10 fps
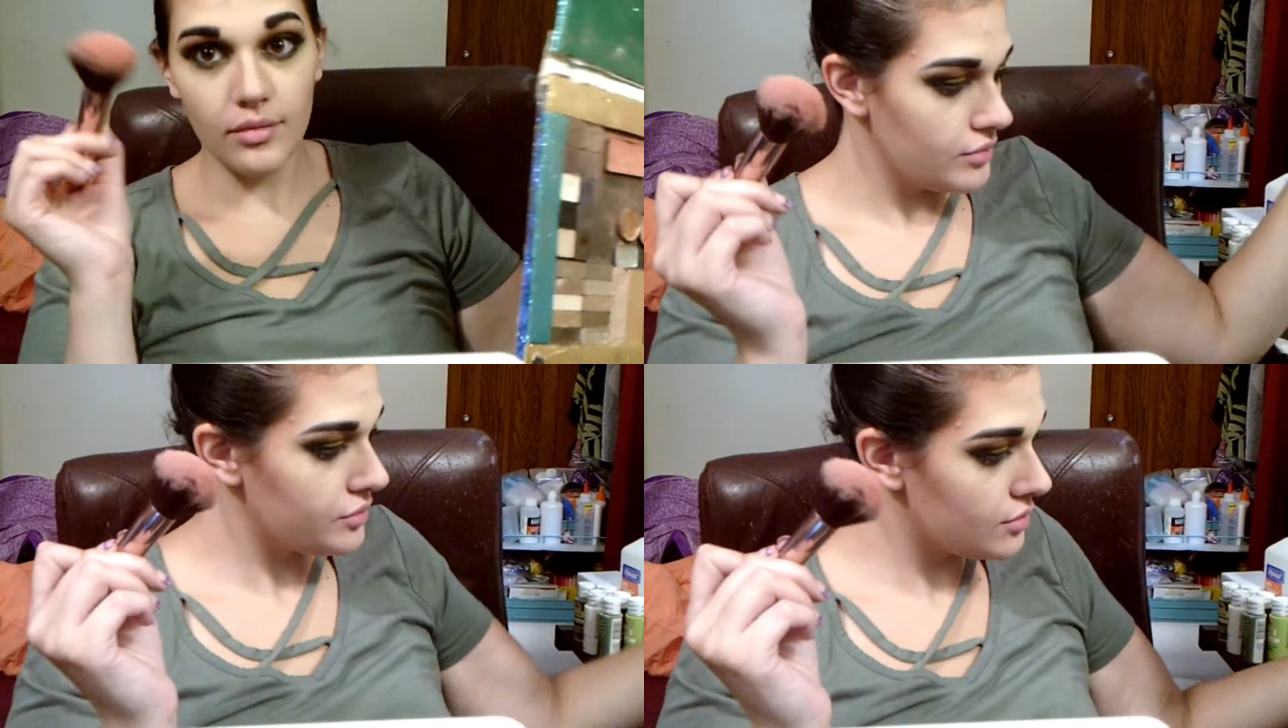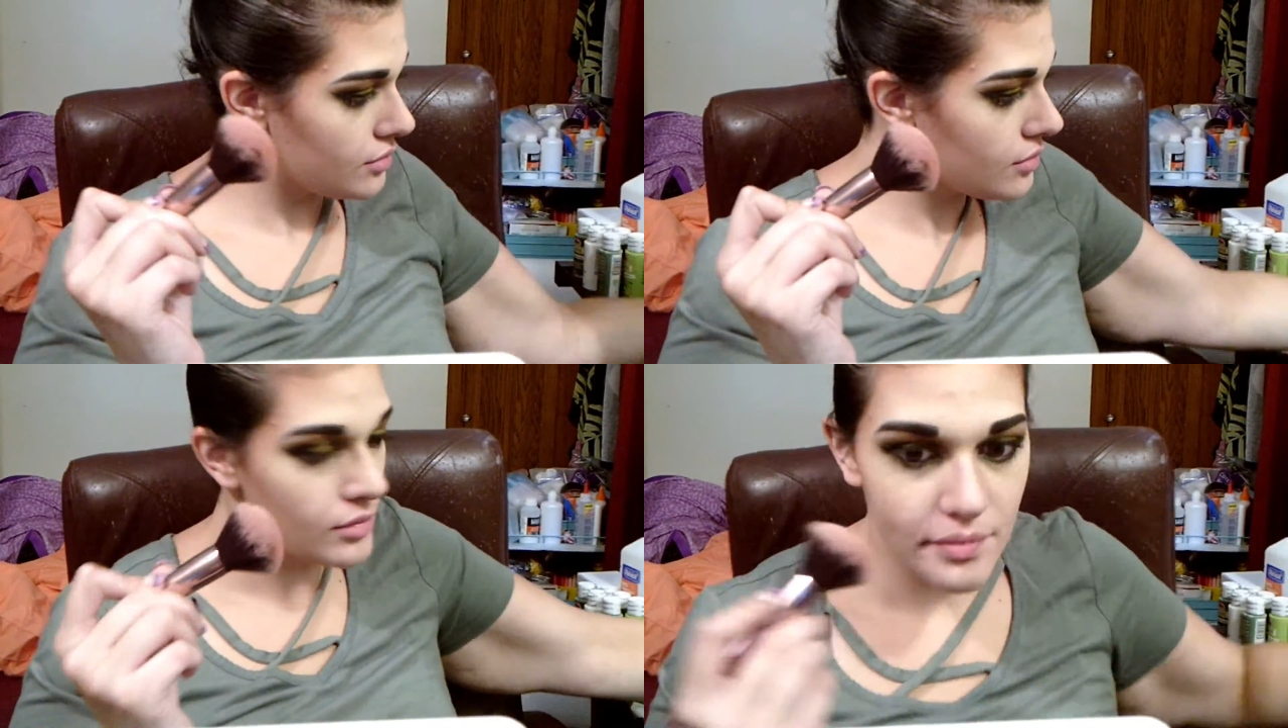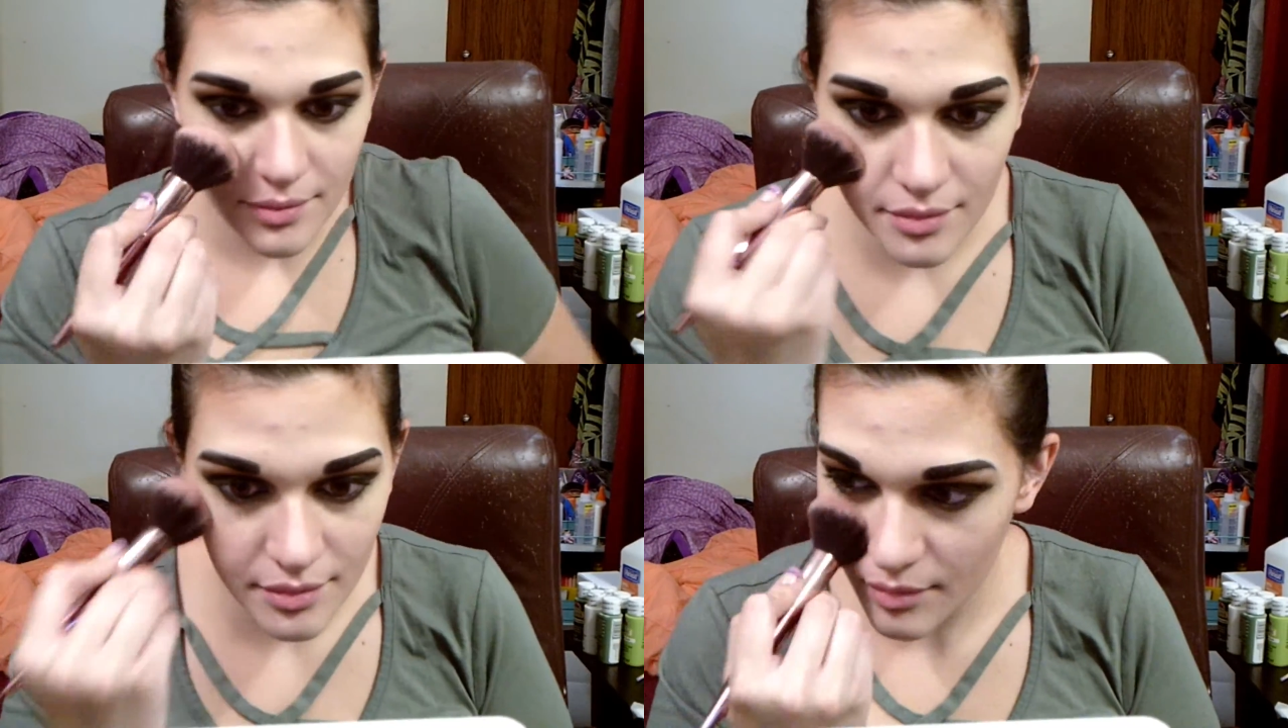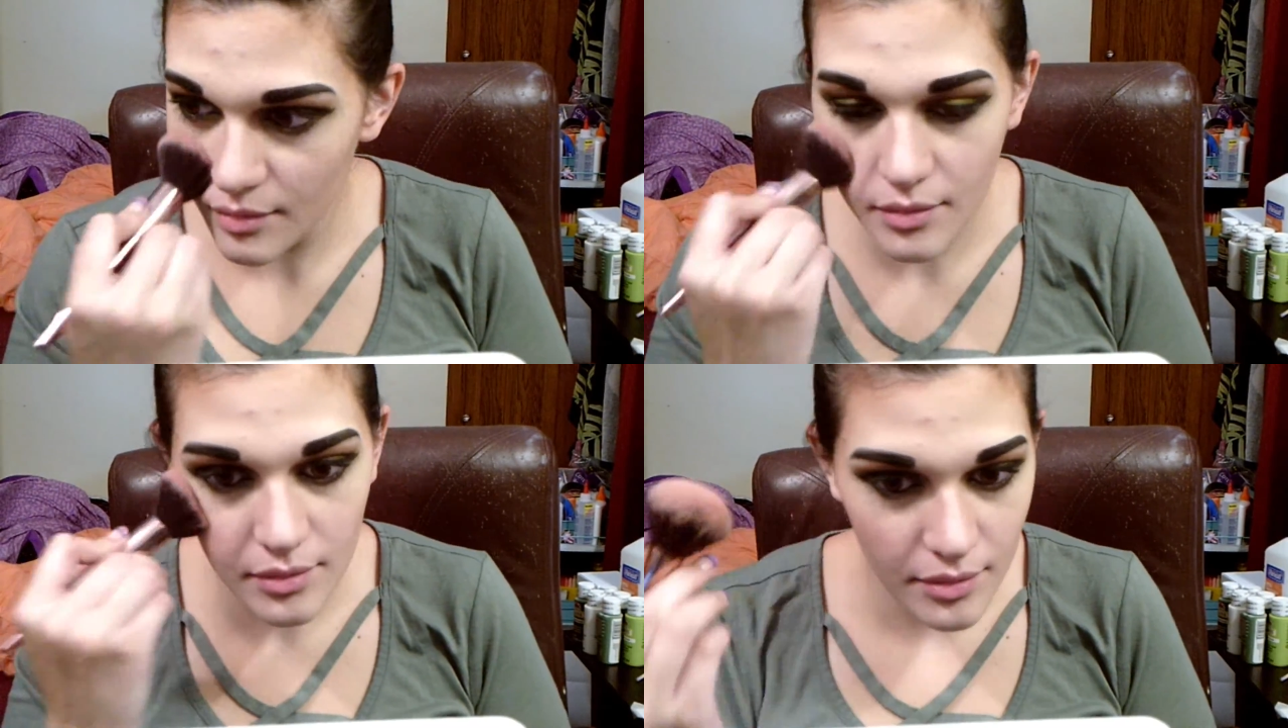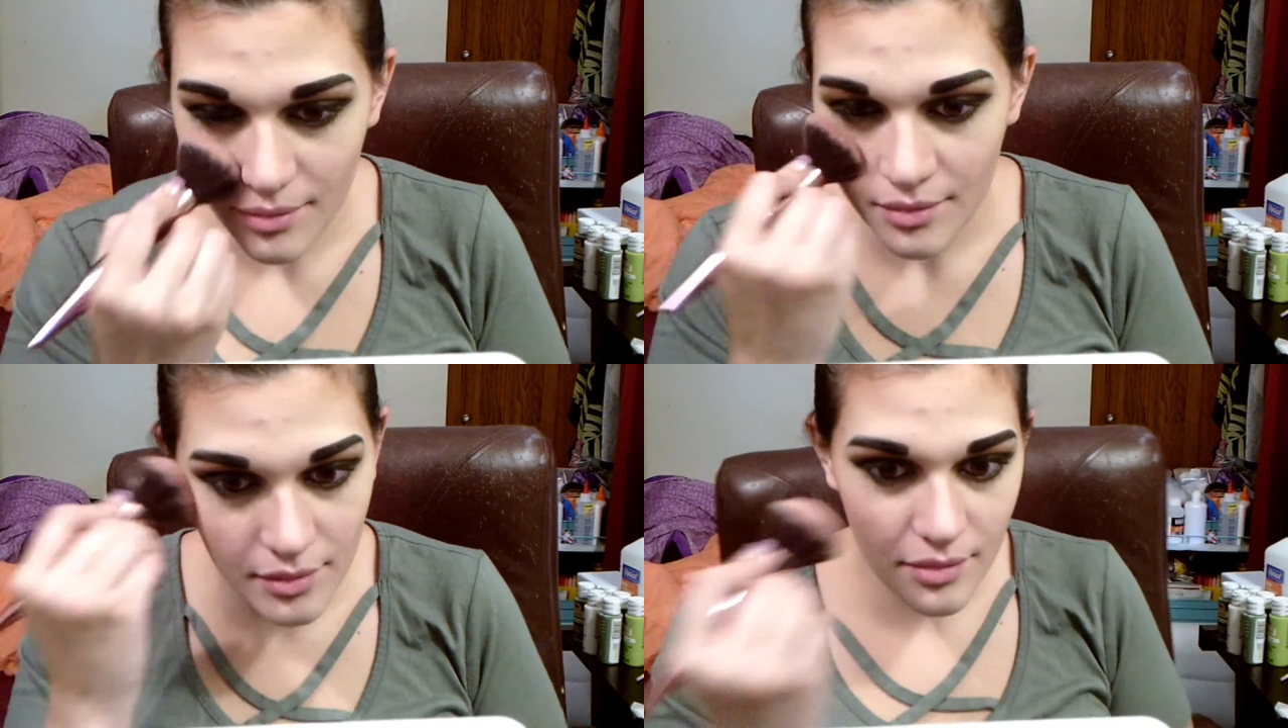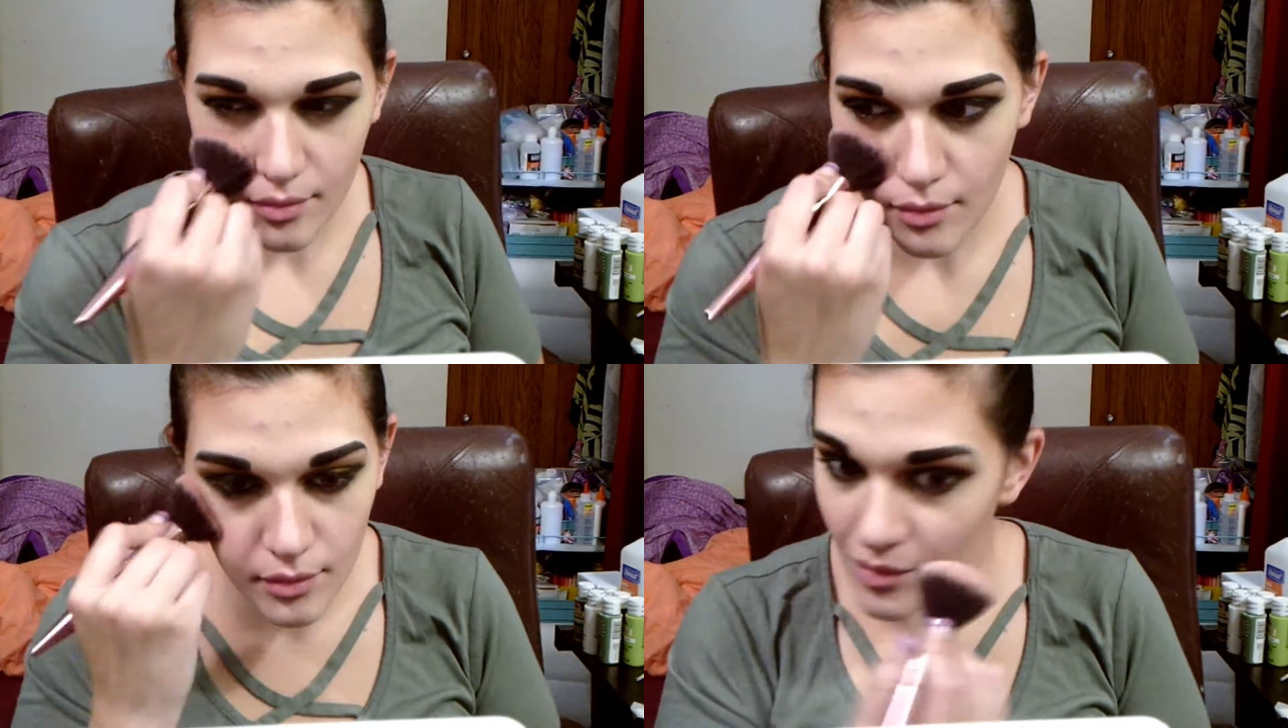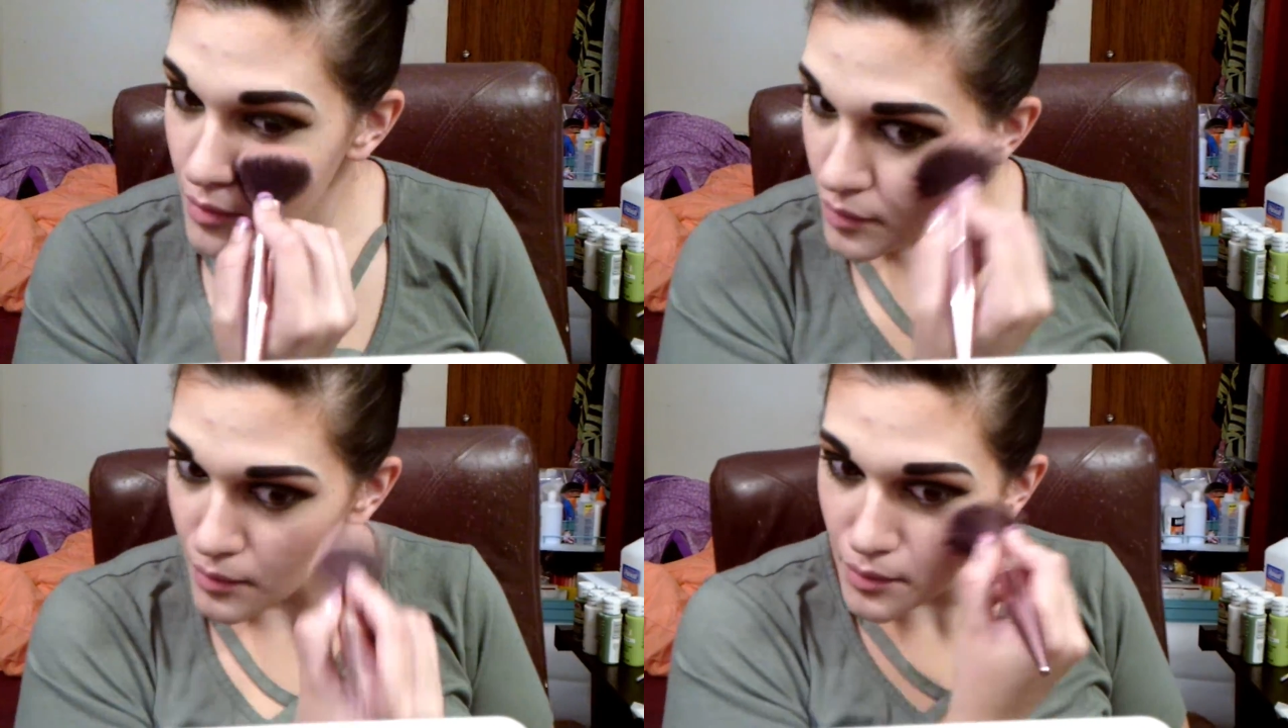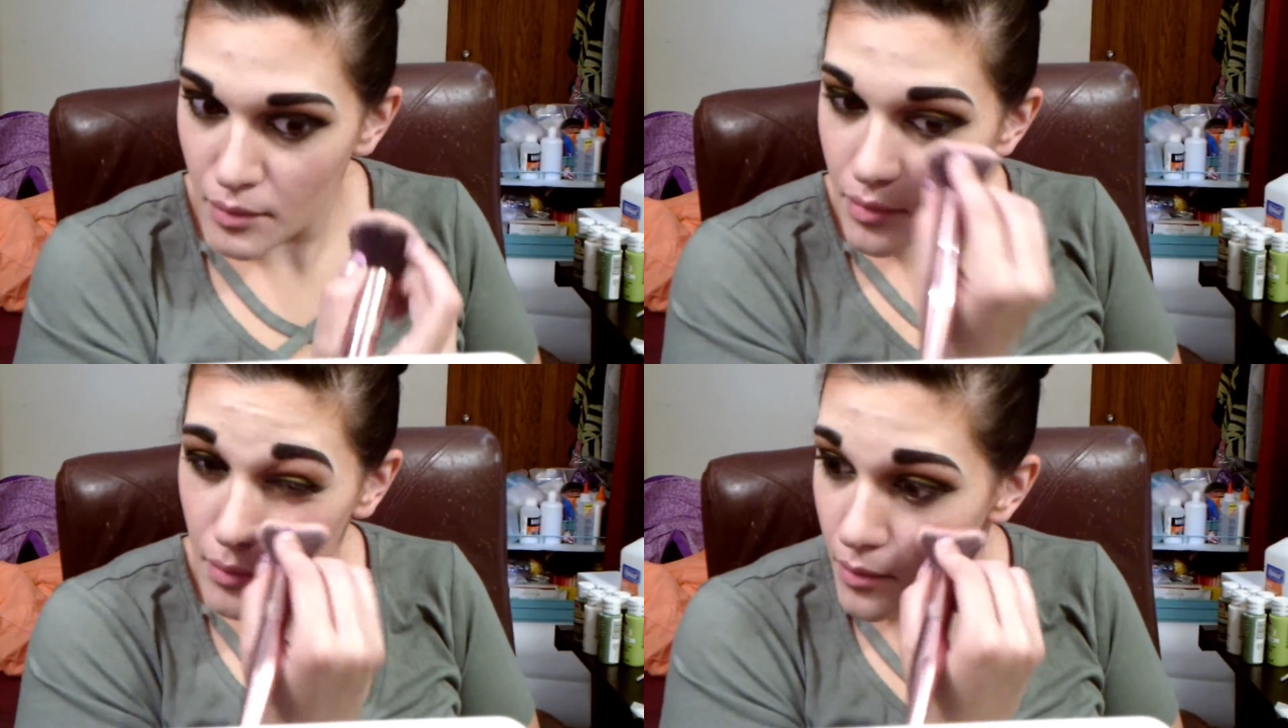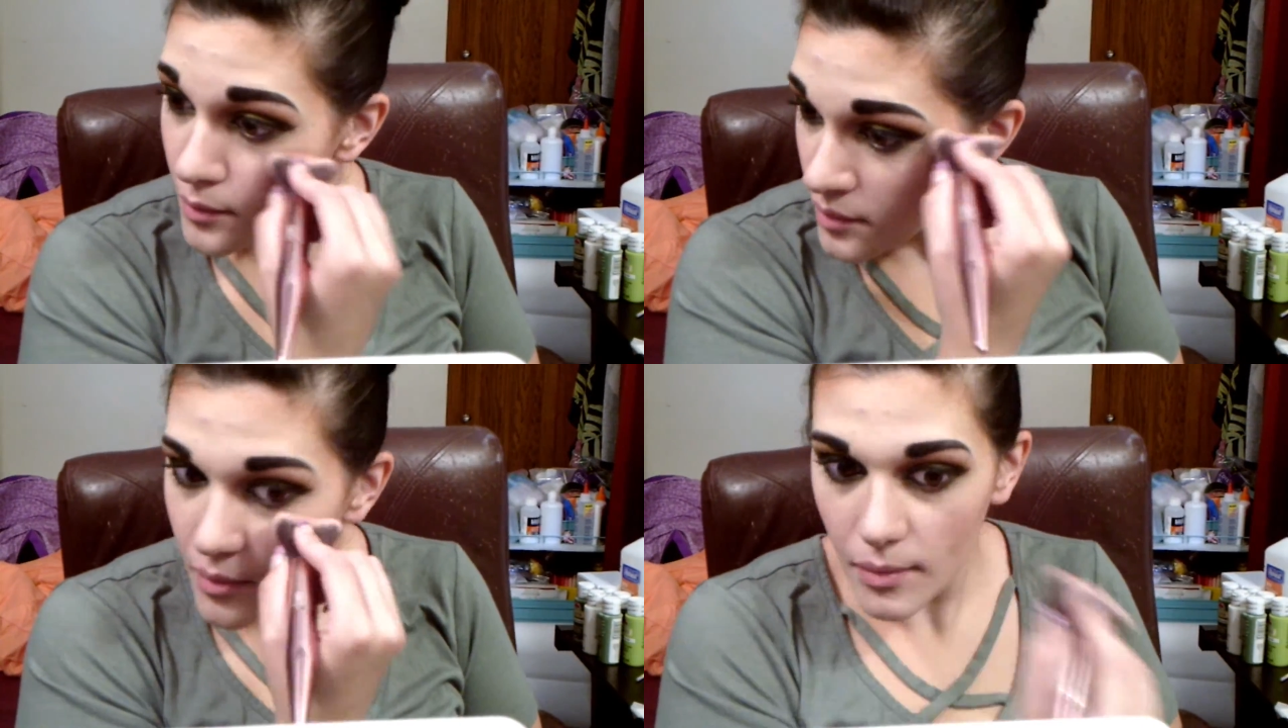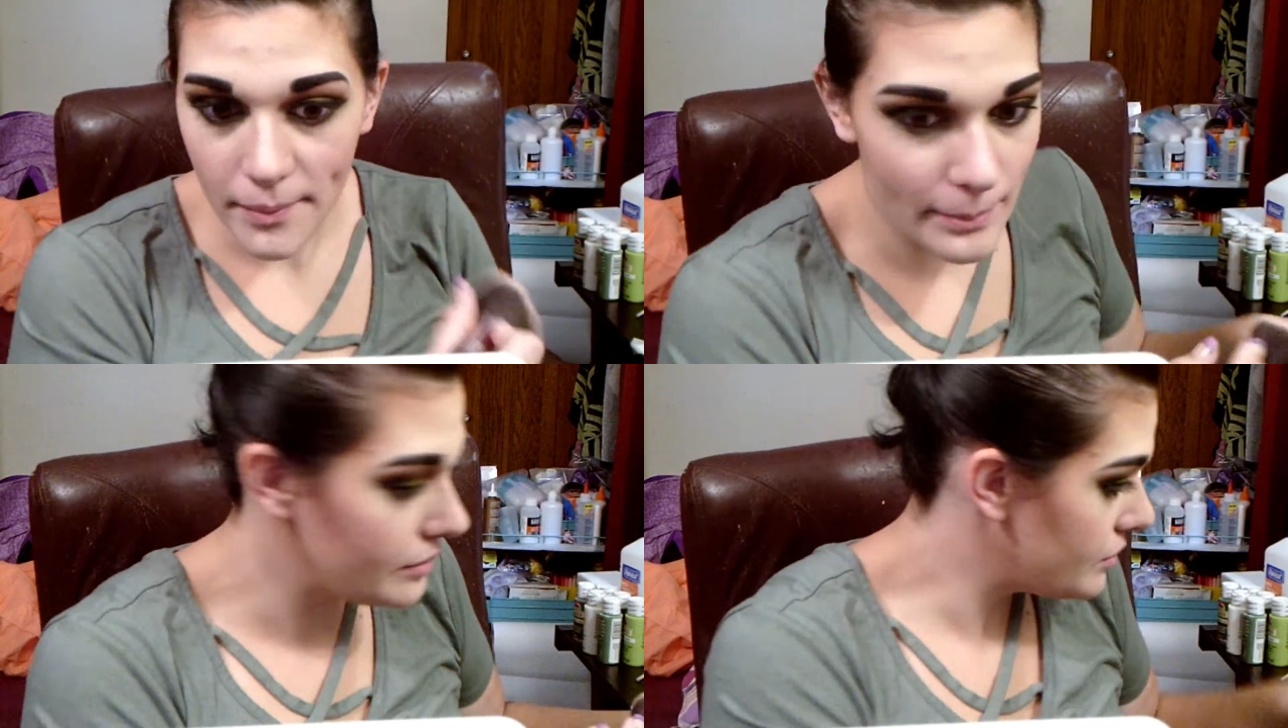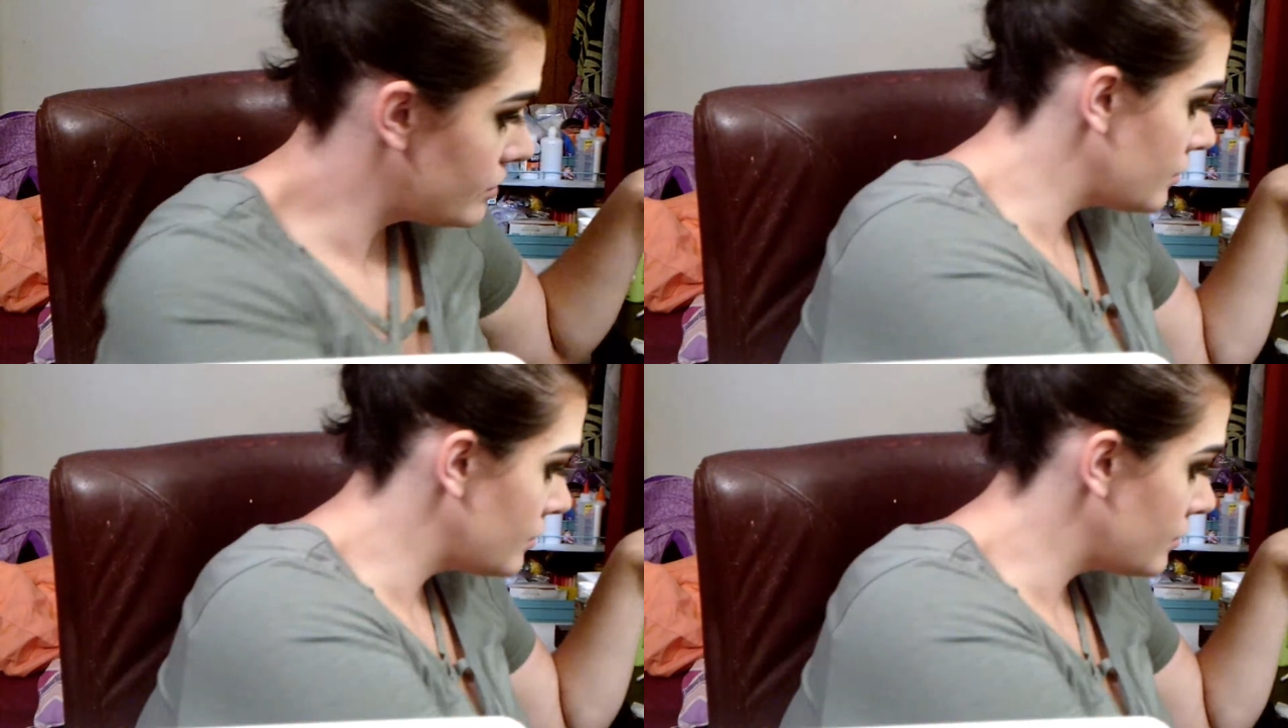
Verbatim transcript: taking my blush, and I'm patting that all over my cheeks. You know, where